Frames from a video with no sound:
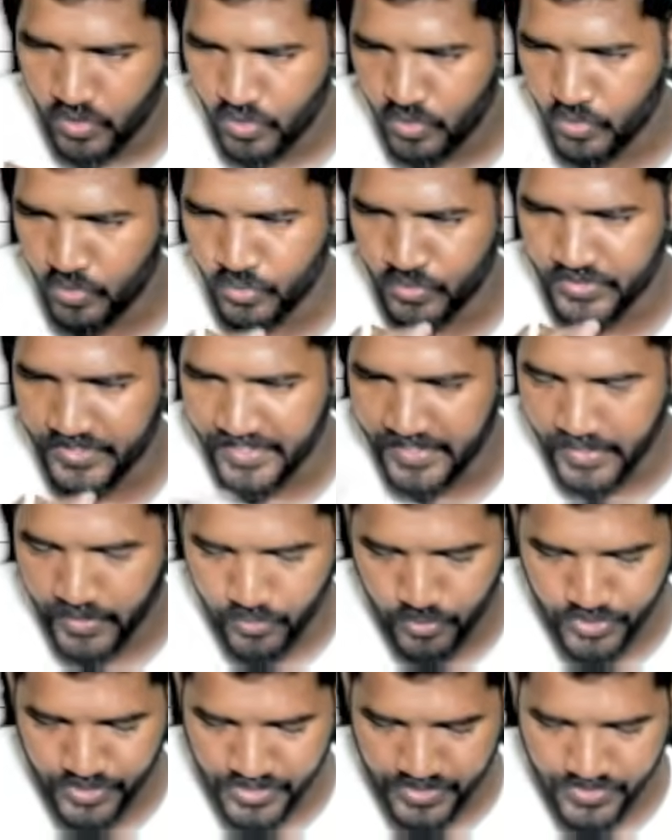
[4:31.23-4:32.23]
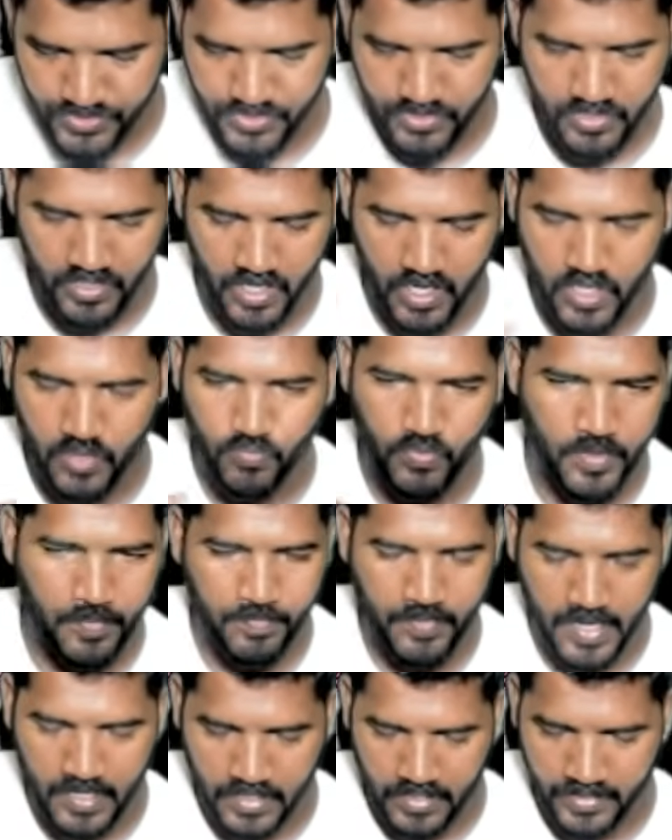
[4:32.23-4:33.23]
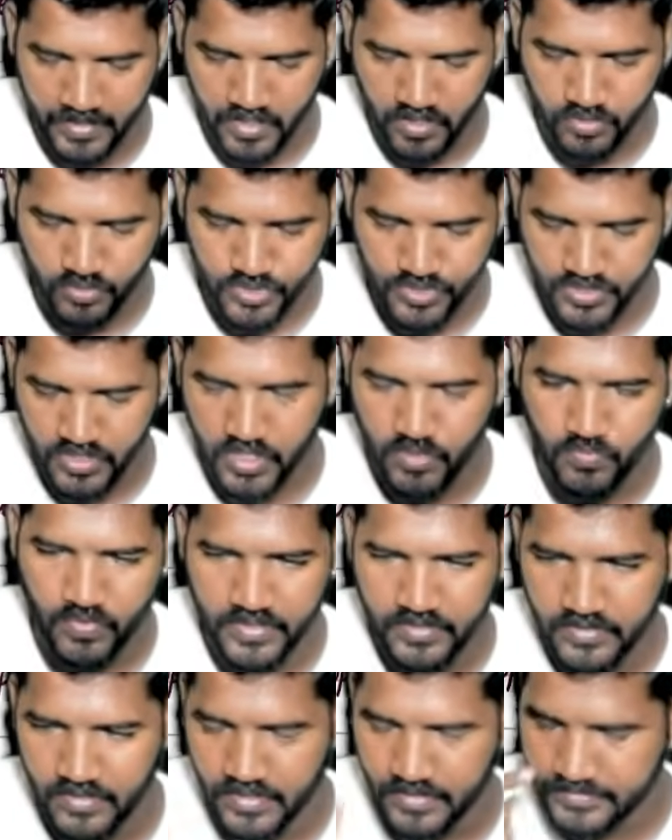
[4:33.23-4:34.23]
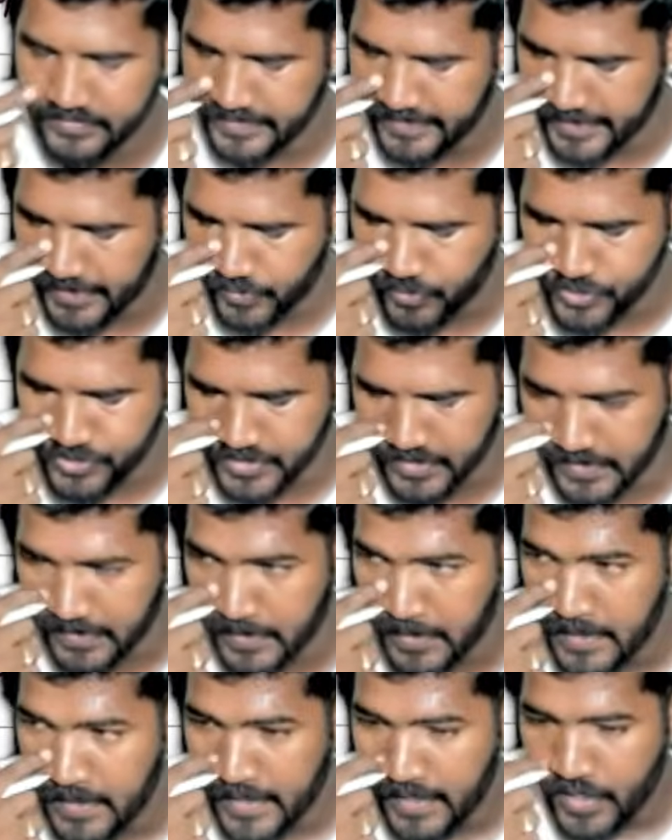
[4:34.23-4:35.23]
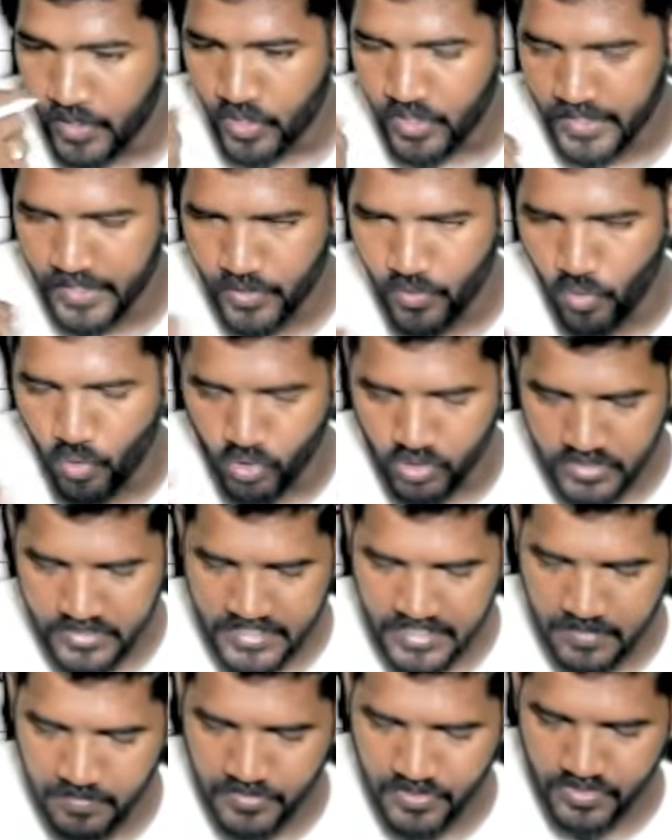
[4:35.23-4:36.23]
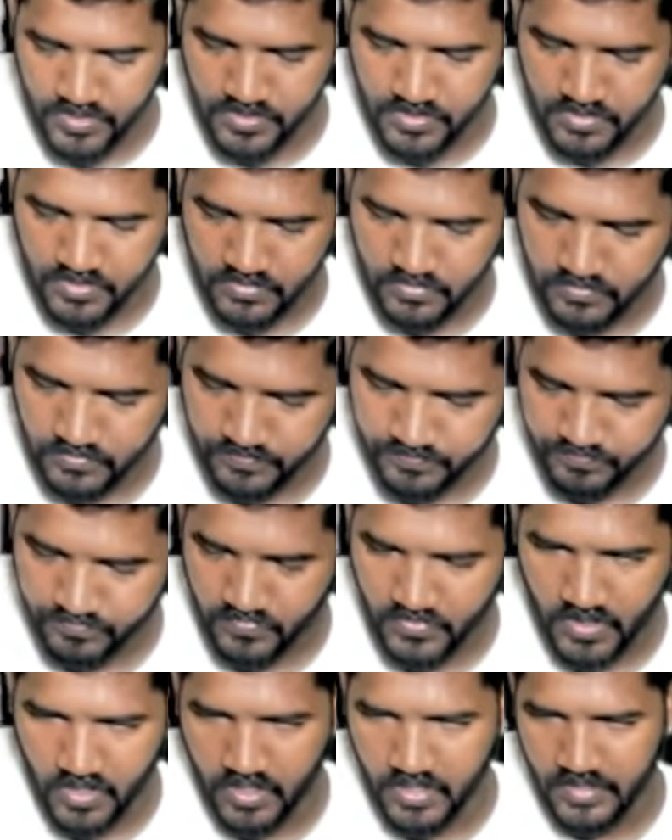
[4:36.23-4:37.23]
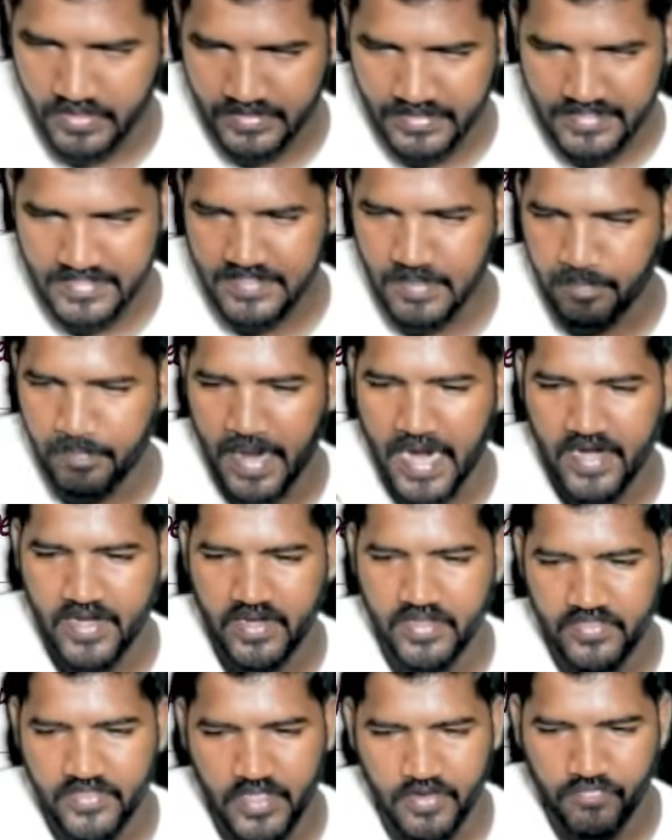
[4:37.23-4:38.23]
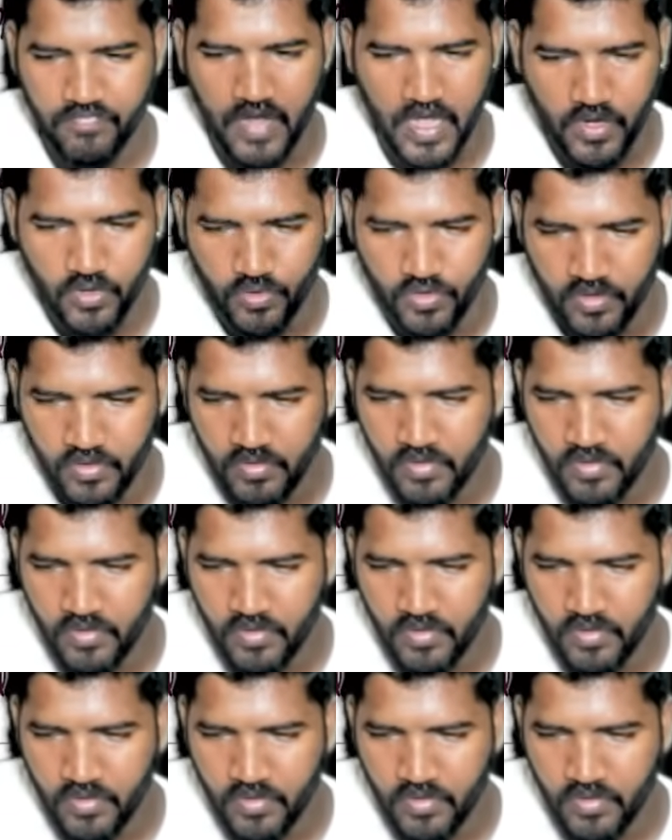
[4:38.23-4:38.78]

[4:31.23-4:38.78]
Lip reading: 2 theory questions or 1 practical question or 1 theory question. In old syllabus, this is the pattern they are followed.